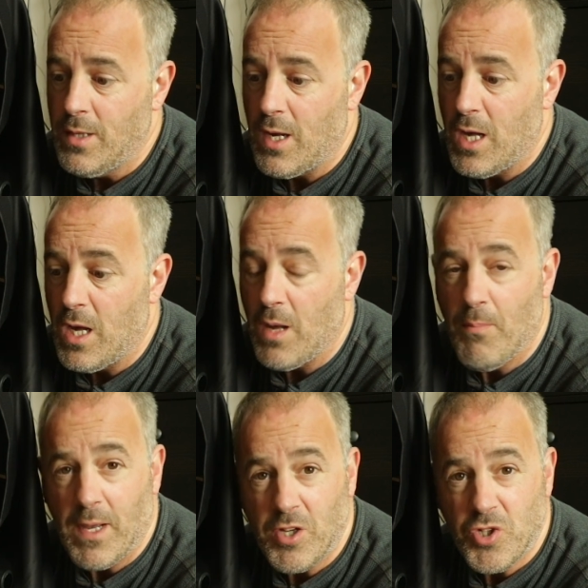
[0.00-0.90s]

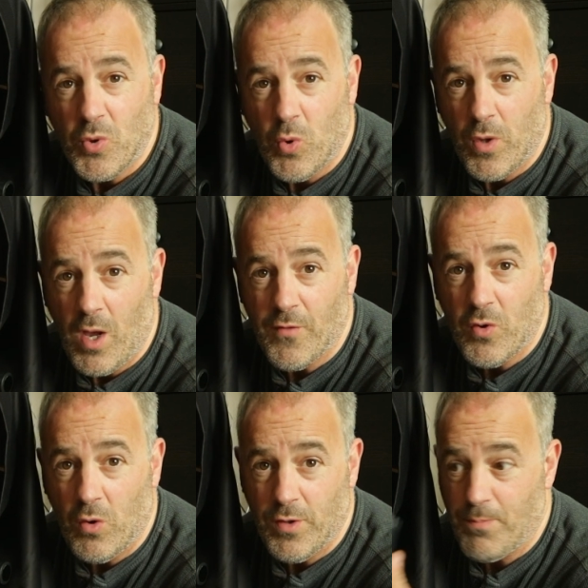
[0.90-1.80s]
and make sure that I've
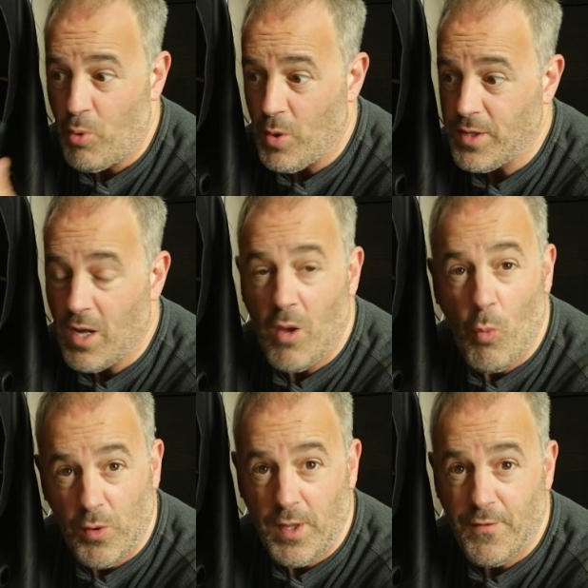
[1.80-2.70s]
got the point that I
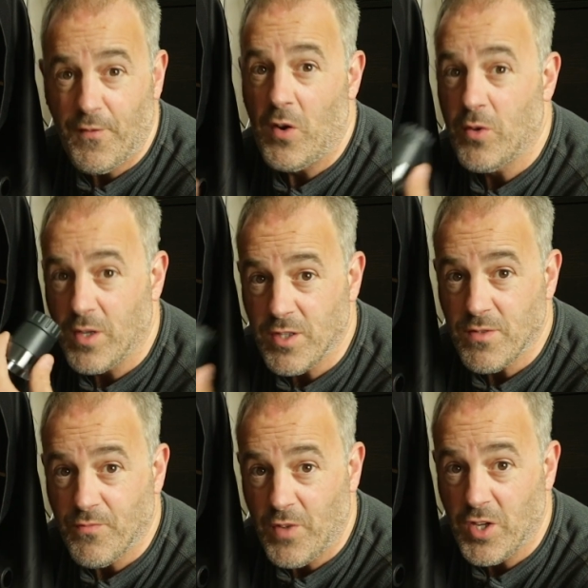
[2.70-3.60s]
want in
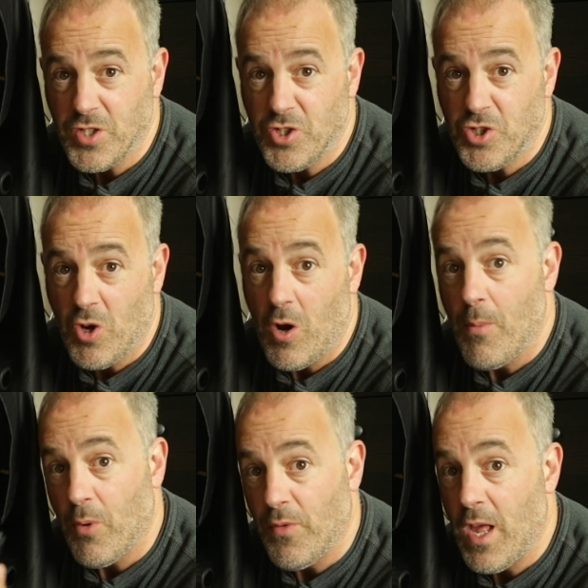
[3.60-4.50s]
focus nice and
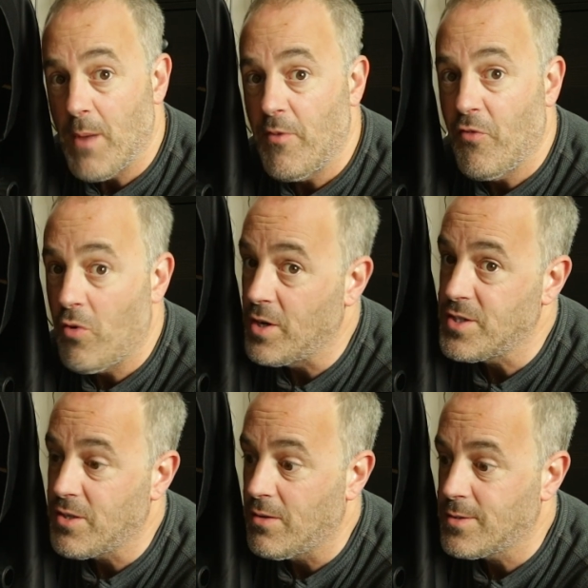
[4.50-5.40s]
sharp on there before I
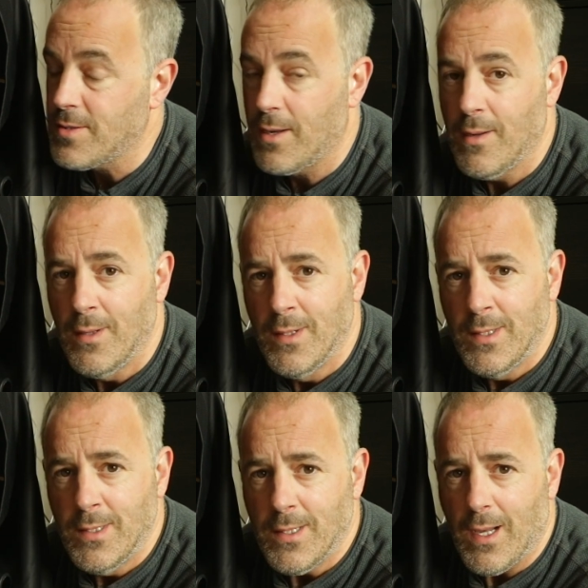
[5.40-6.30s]
start to
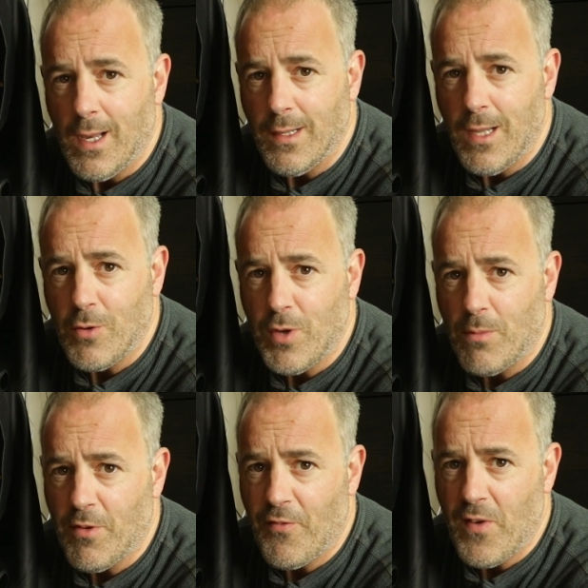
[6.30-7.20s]
load
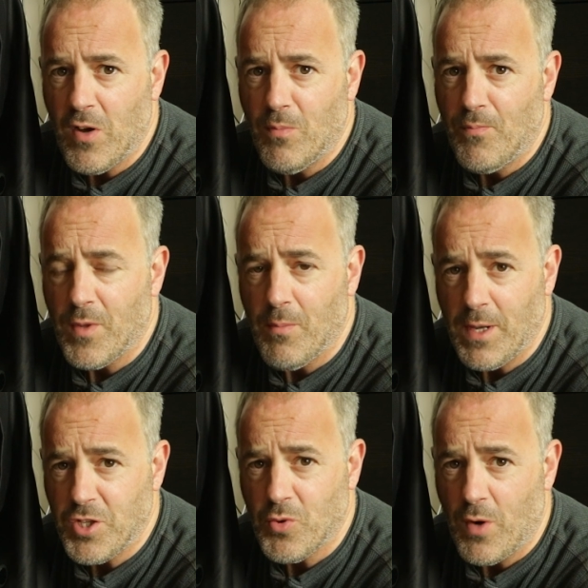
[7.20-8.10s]
up the film and
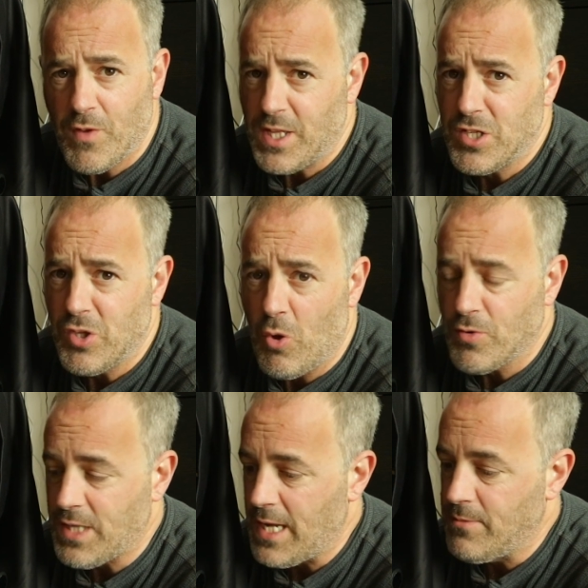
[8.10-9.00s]
make sure everything's
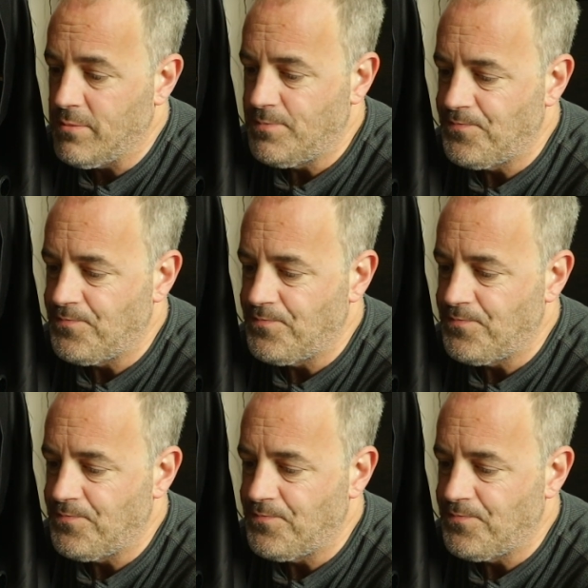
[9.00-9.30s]
locked down.